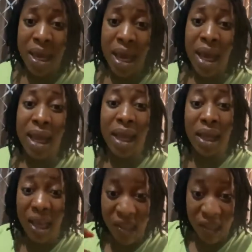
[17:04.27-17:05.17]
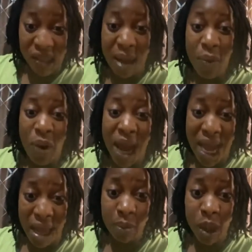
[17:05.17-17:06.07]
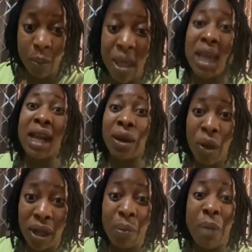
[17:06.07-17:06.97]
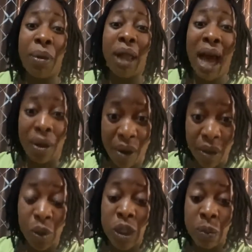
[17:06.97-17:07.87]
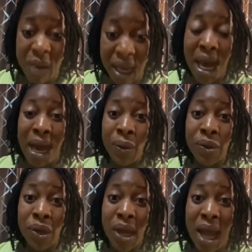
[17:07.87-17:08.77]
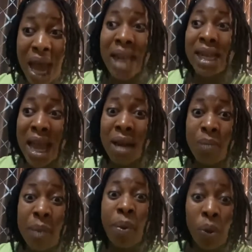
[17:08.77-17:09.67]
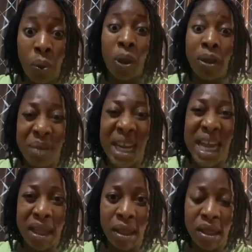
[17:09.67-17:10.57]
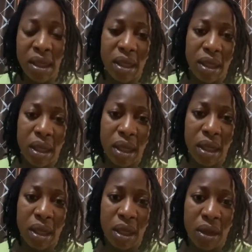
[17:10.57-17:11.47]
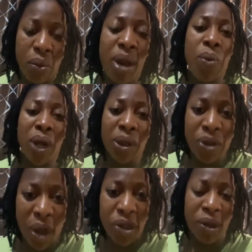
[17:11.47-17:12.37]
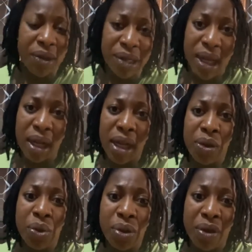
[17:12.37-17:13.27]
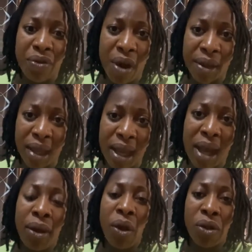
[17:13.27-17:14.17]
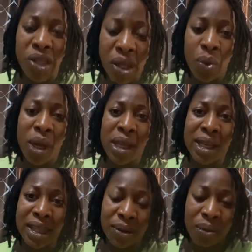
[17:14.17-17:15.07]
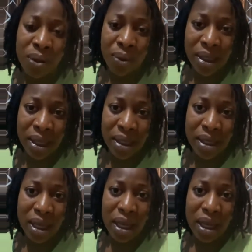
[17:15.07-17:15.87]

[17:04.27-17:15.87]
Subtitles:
here is the same way I am speaking and other people are going to speak out and then people will be nailed. We will not constantly do the wrong thing and continually get away with it